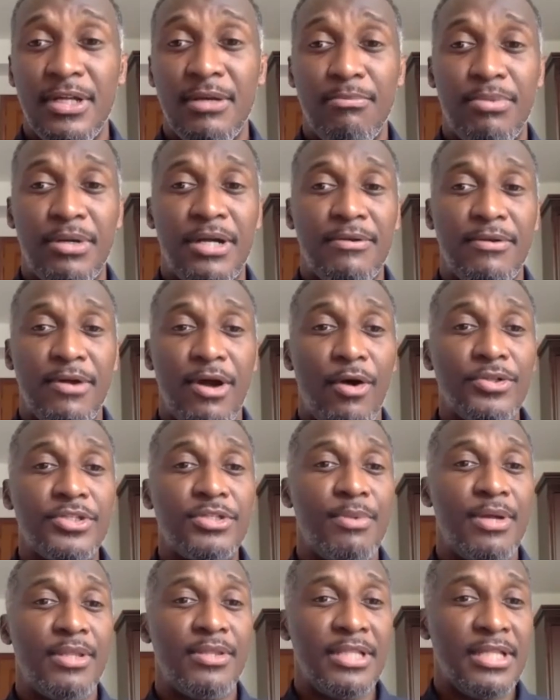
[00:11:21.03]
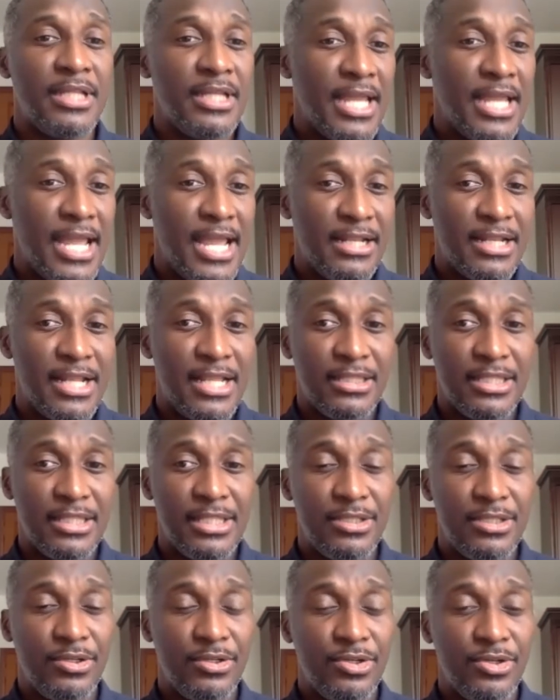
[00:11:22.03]
But ultimately, and at
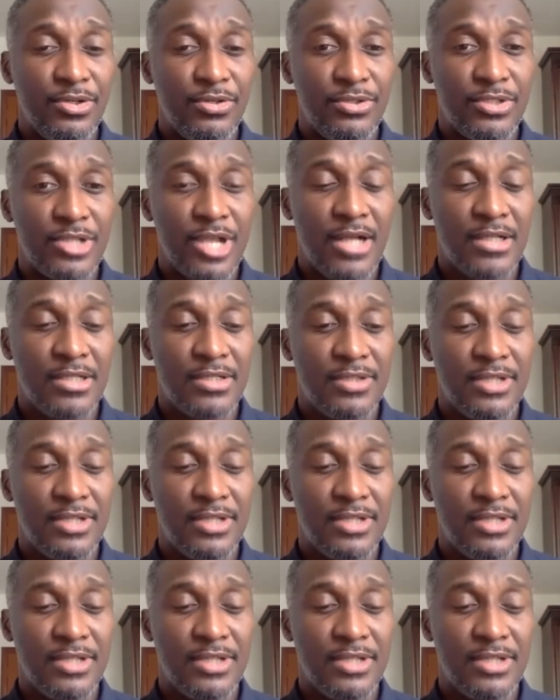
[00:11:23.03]
least you can talk to